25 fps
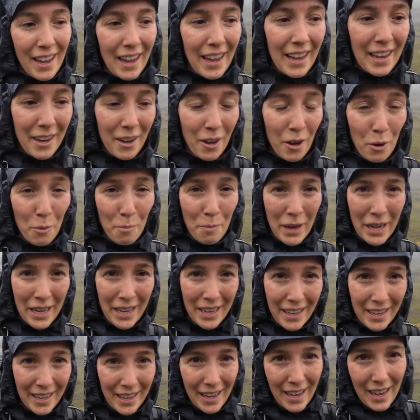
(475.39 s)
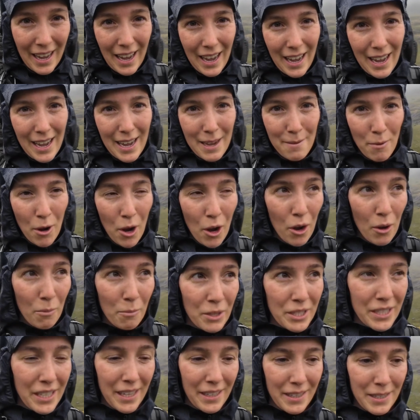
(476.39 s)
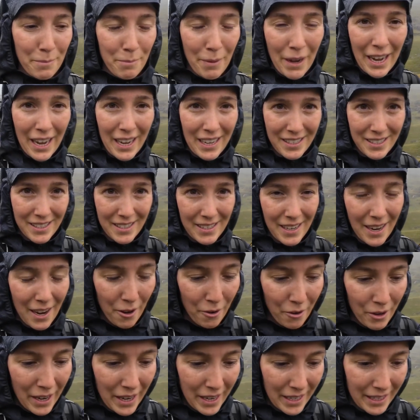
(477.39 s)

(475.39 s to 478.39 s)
I hope I'm almost at the pass now,